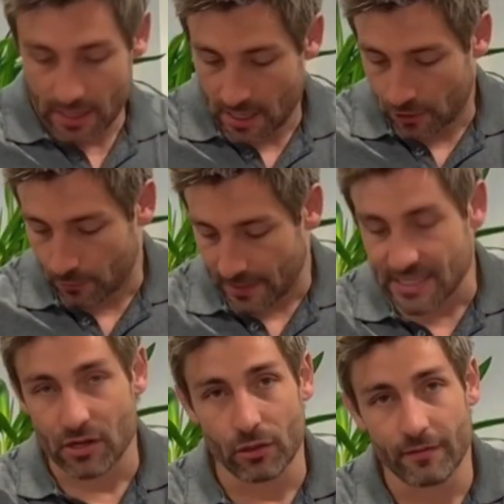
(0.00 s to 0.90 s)
you'd
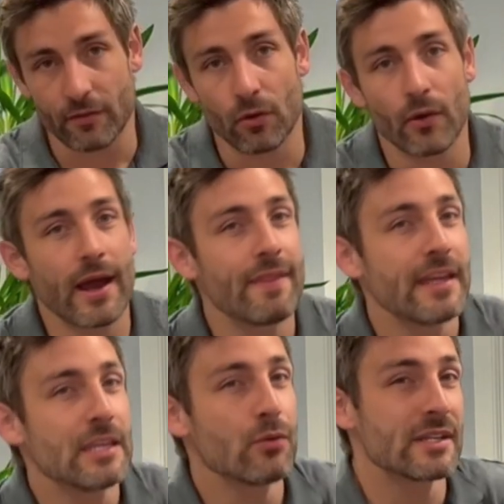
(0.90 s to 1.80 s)
place it on the floor, and
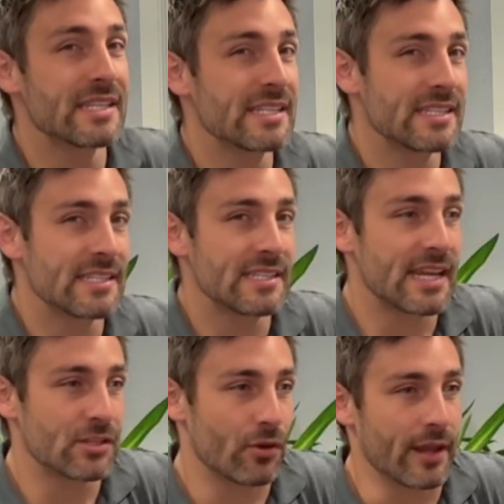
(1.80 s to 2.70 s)
then you would
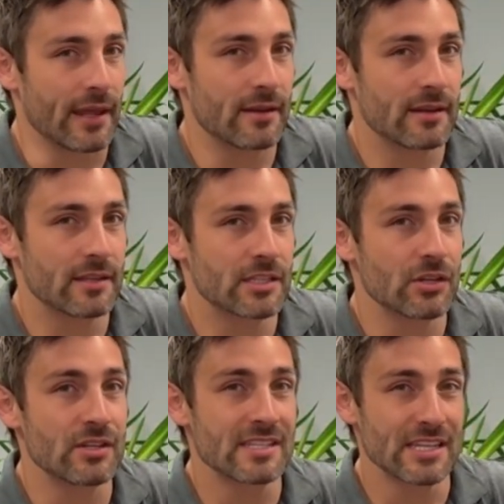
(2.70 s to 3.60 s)
sit on it. So
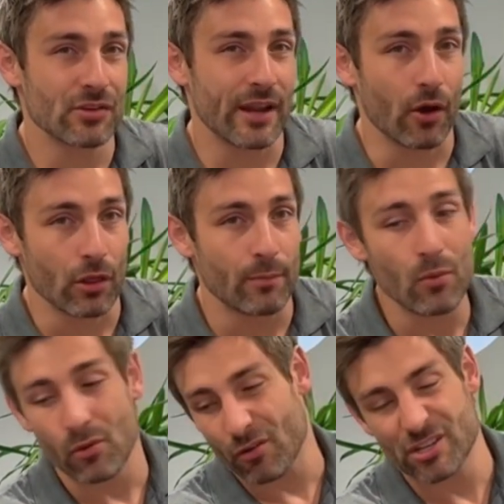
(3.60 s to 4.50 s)
you'd sit on it on a
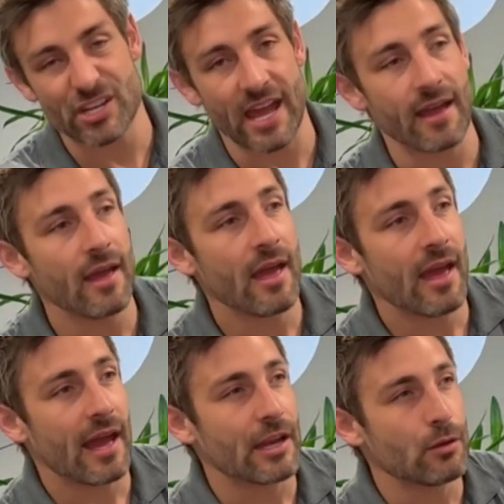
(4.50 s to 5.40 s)
ball or a chair,
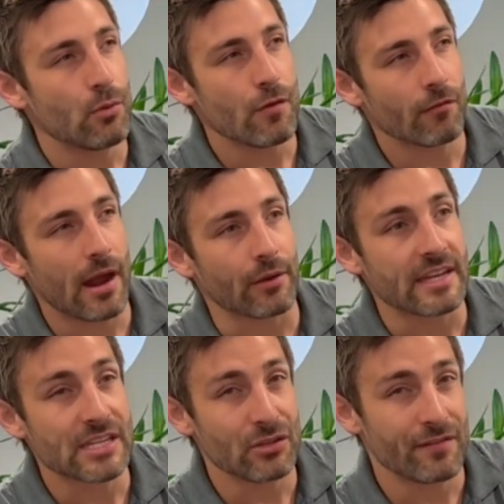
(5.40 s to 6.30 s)
and you move around
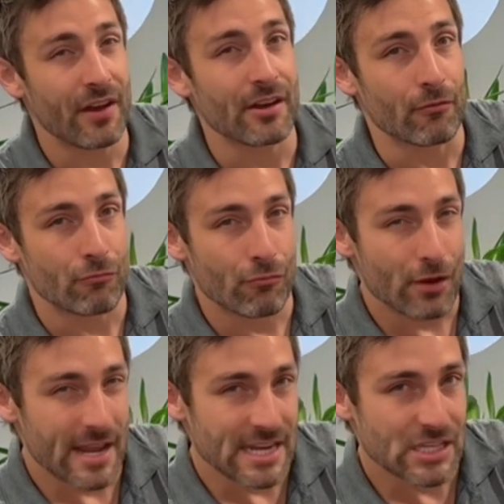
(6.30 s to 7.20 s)
until you find a
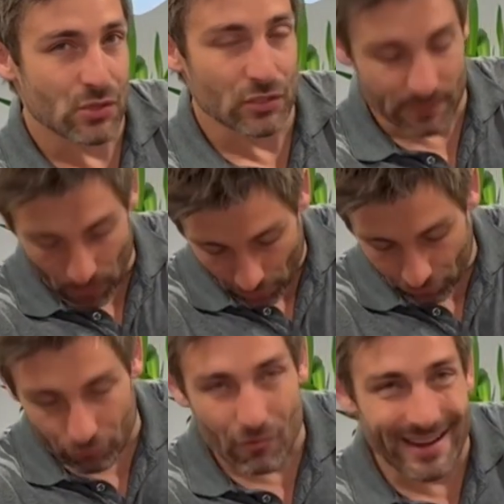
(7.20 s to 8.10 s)
really sore spot
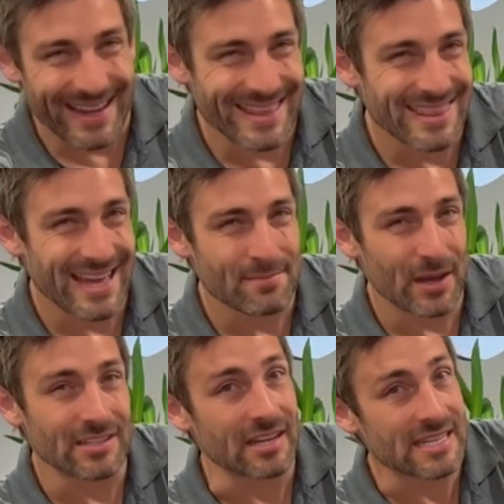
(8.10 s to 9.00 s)
right in that
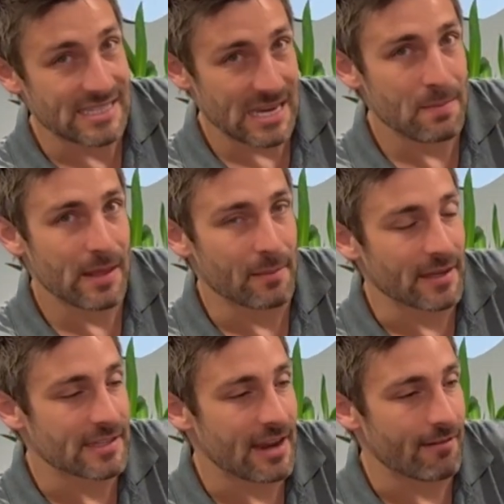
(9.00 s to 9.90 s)
buttock, deep in the
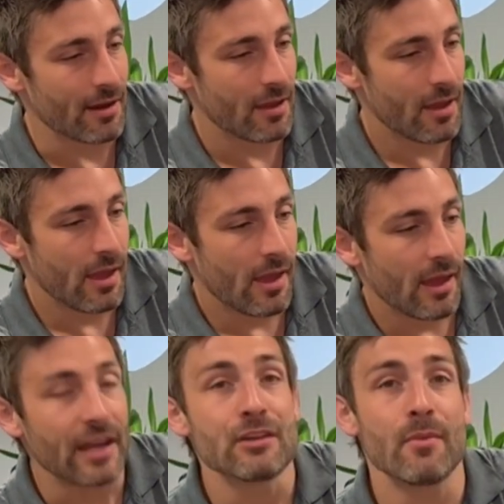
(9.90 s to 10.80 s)
buttock area,
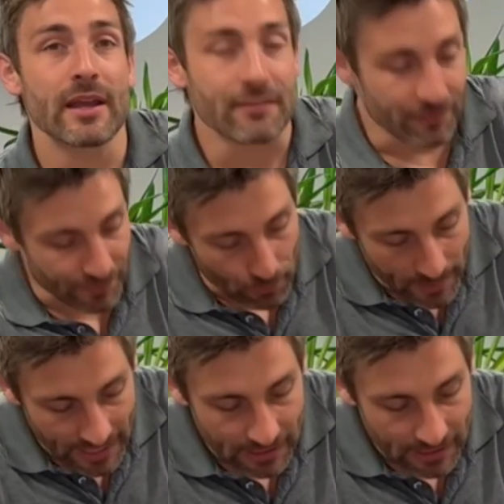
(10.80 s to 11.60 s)
and you might even feel pain